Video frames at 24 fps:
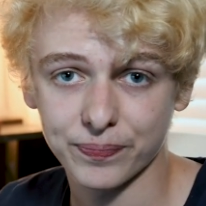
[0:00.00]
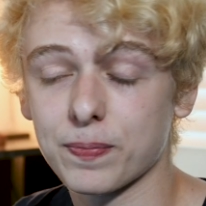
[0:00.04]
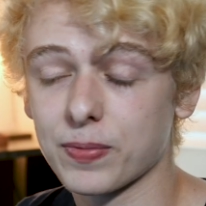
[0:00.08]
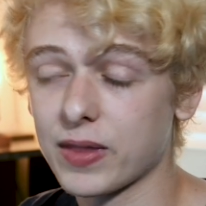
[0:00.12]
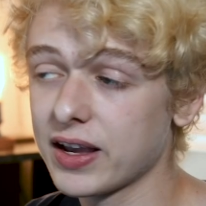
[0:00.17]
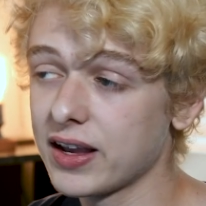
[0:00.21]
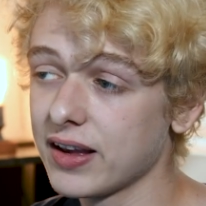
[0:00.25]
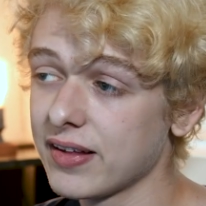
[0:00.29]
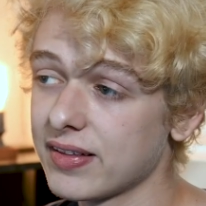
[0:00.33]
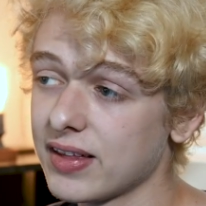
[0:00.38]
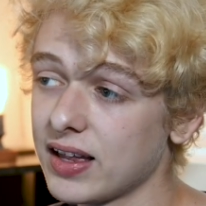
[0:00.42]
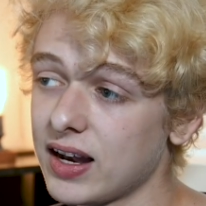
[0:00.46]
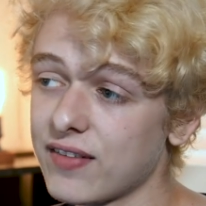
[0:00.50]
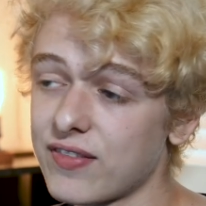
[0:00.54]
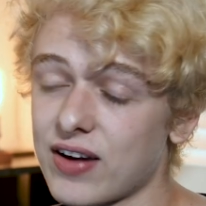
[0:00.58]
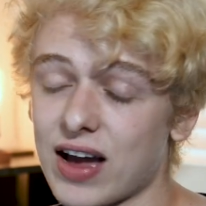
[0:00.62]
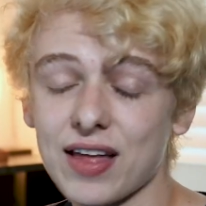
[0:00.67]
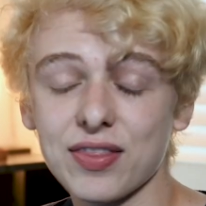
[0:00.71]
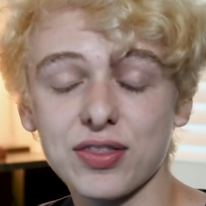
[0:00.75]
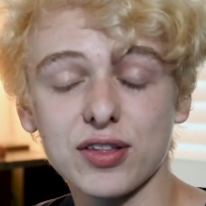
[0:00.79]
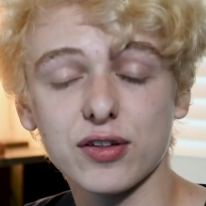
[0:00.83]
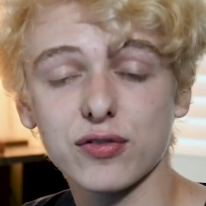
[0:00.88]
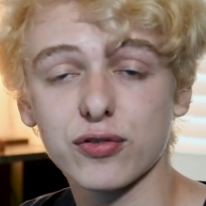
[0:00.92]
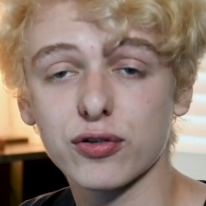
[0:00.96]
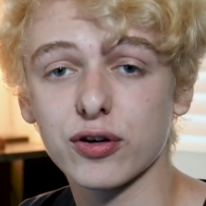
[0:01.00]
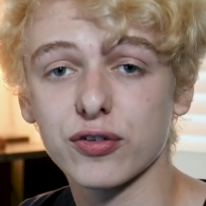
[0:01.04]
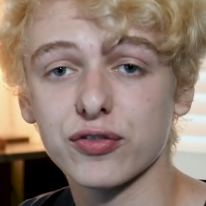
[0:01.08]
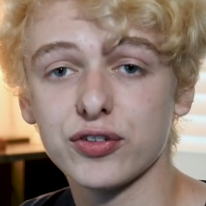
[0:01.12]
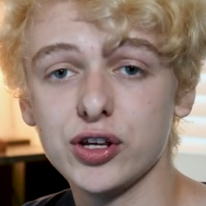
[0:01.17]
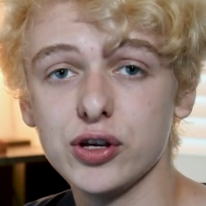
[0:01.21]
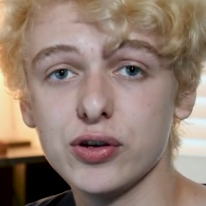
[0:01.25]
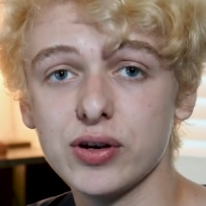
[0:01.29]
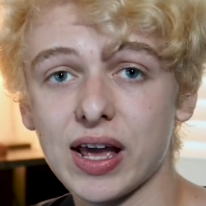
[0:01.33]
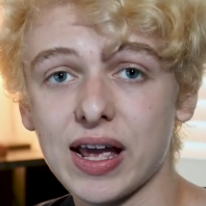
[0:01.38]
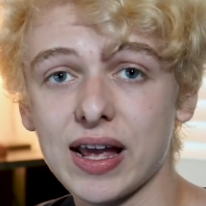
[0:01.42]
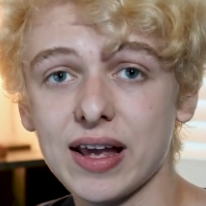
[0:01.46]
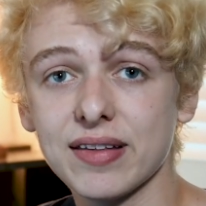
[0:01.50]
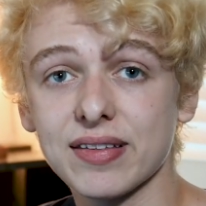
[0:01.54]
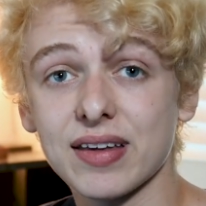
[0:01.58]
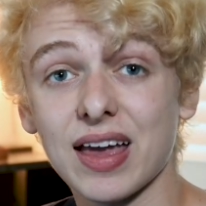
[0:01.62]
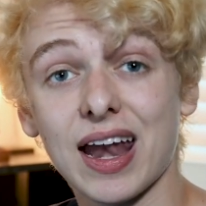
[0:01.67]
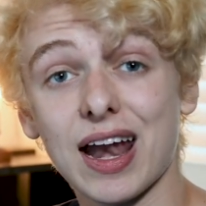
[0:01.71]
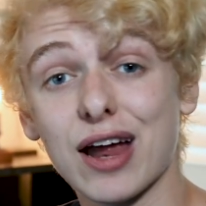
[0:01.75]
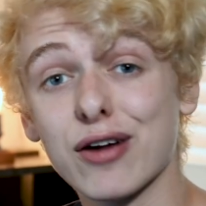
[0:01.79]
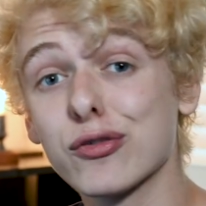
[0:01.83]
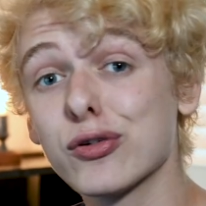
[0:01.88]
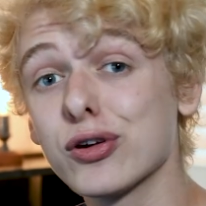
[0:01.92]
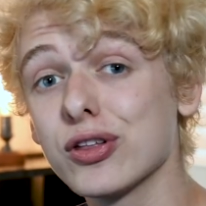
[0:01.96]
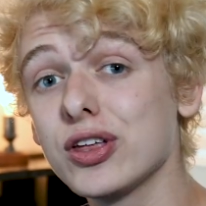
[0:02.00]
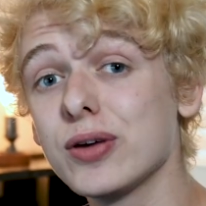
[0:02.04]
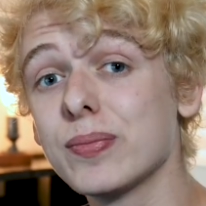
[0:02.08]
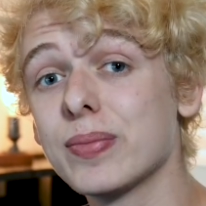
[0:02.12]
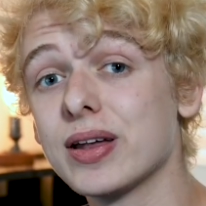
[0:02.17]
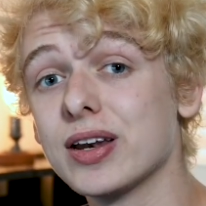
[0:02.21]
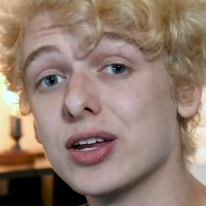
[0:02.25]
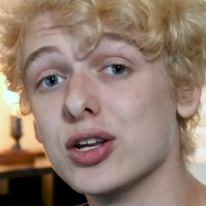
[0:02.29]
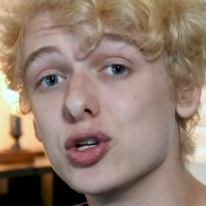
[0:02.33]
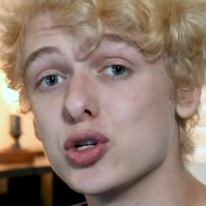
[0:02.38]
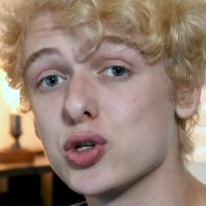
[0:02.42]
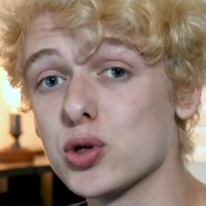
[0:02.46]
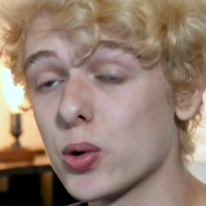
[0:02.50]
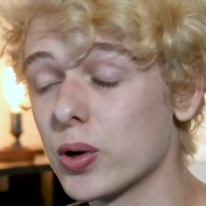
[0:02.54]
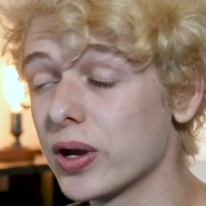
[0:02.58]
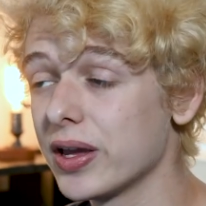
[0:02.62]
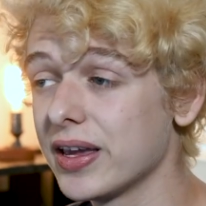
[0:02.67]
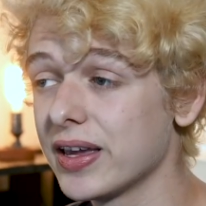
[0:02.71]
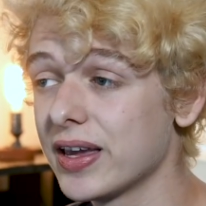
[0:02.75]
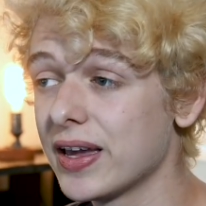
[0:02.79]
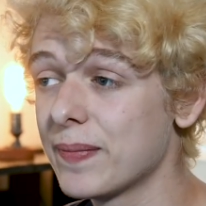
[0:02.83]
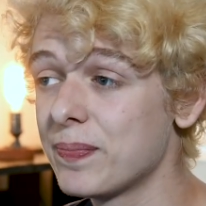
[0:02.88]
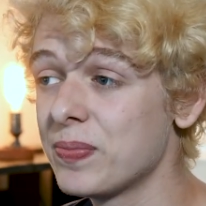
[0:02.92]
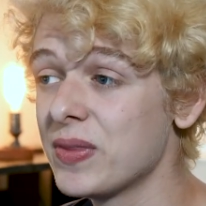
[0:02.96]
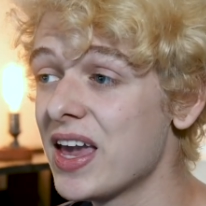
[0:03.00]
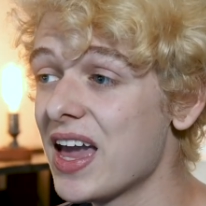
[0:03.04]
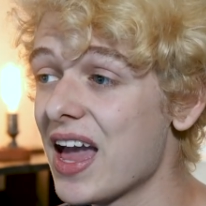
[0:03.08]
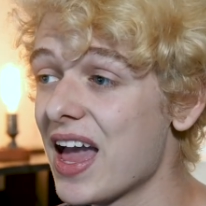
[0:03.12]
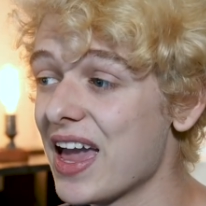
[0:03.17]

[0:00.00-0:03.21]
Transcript: Like I said, I've had this for a few days and I've really been enjoying it.